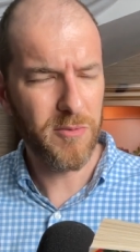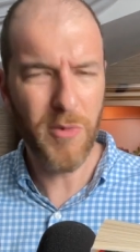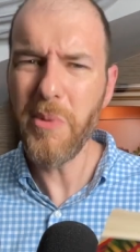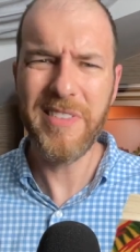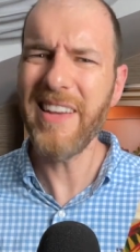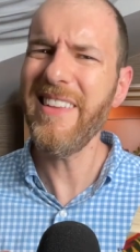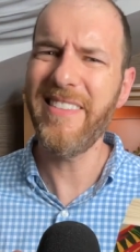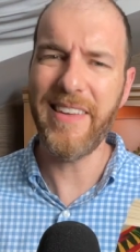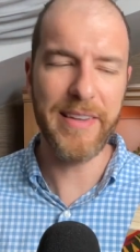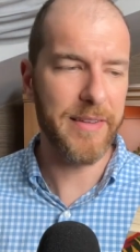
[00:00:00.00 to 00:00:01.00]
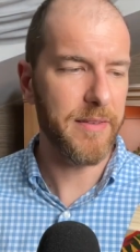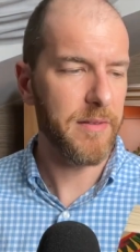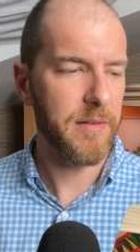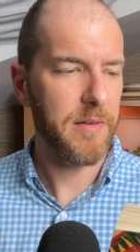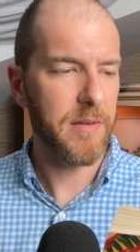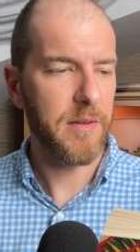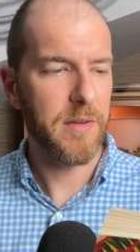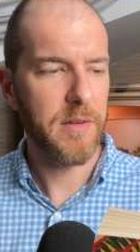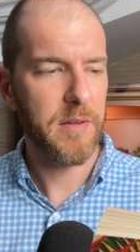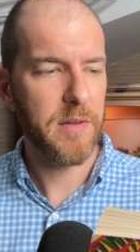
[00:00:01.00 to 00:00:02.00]
What was anything?
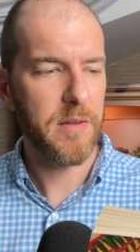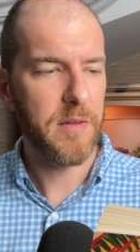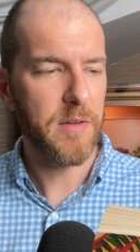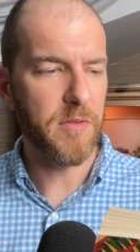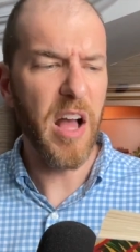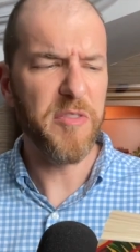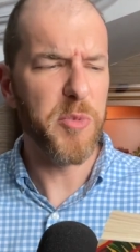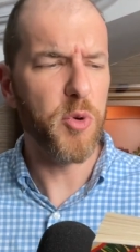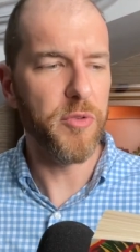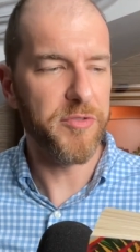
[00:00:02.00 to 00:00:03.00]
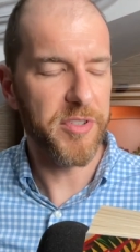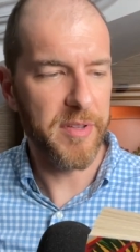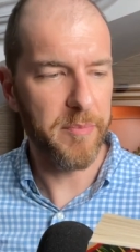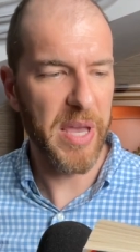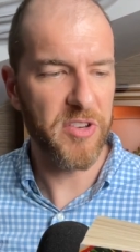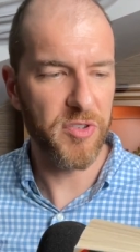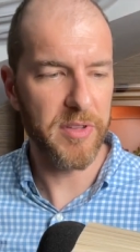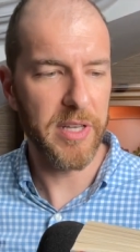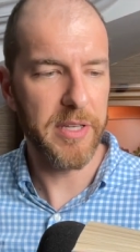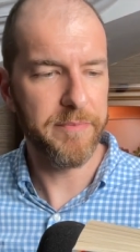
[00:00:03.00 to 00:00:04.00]
Ralph moved
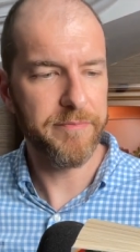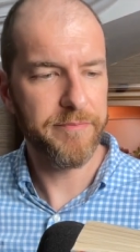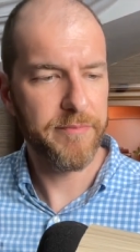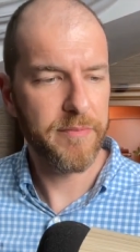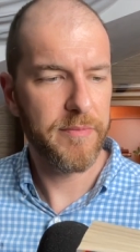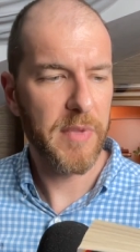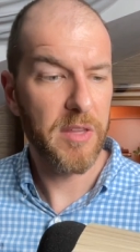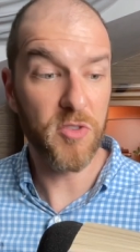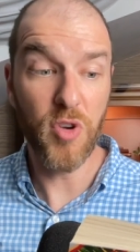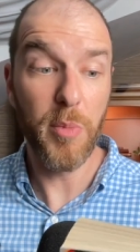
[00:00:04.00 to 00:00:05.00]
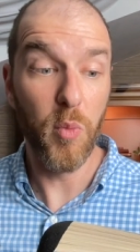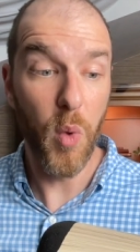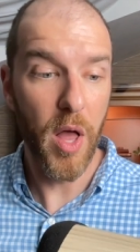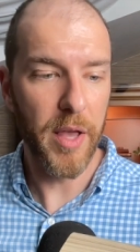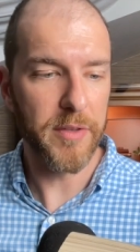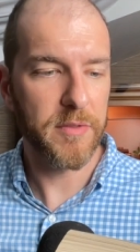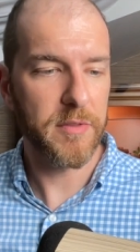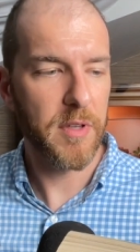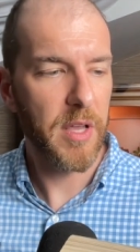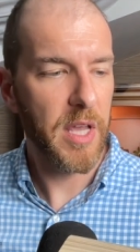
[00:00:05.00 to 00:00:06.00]
impatiently. The trouble
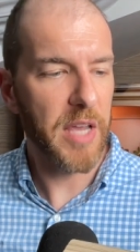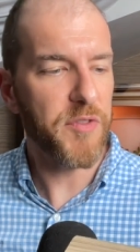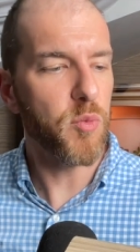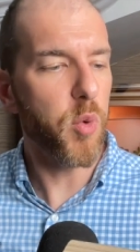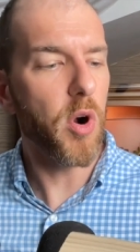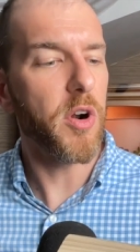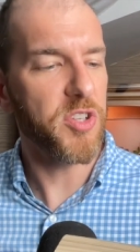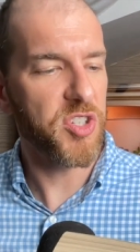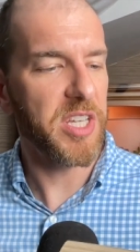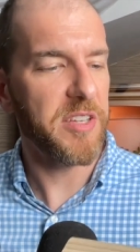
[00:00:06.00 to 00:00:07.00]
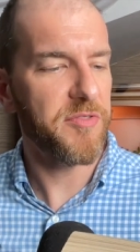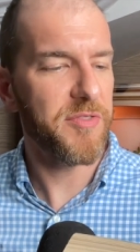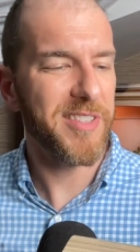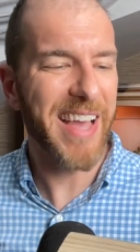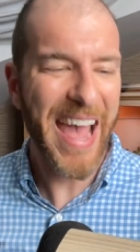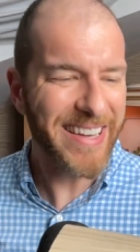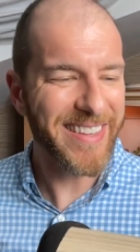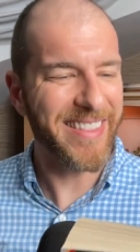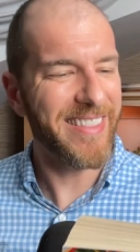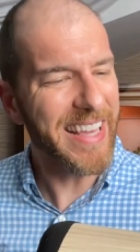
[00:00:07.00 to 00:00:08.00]
was, if you were a chief, you had to
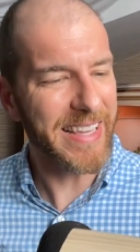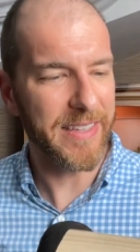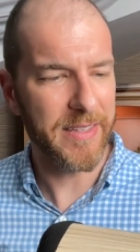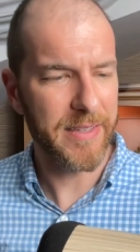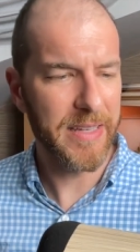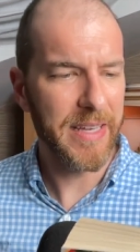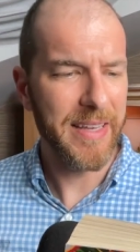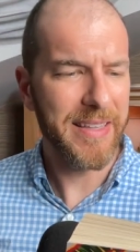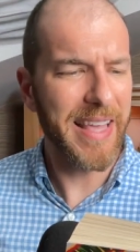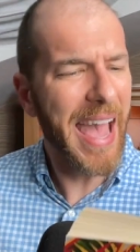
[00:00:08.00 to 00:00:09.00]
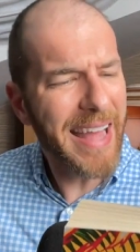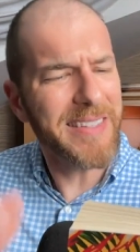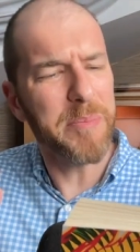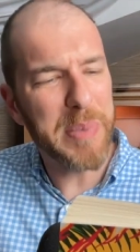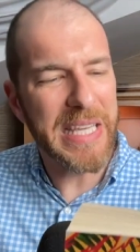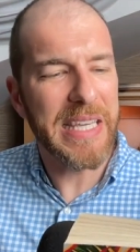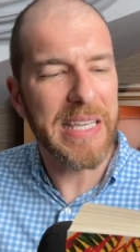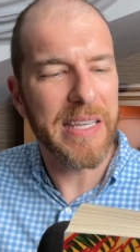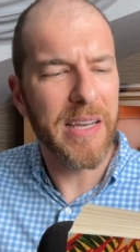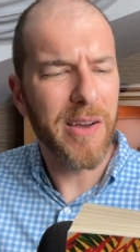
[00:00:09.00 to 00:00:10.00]
think. You had to
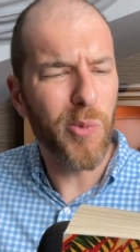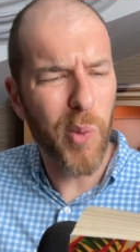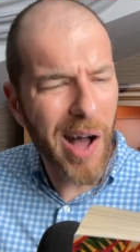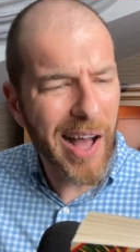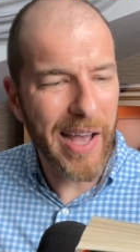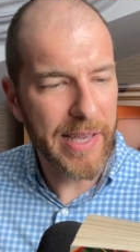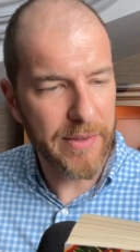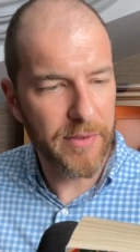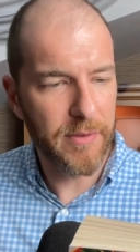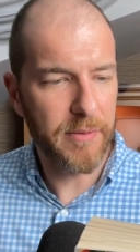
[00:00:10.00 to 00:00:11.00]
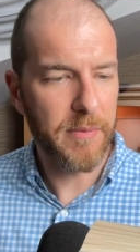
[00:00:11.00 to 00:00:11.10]
be wise.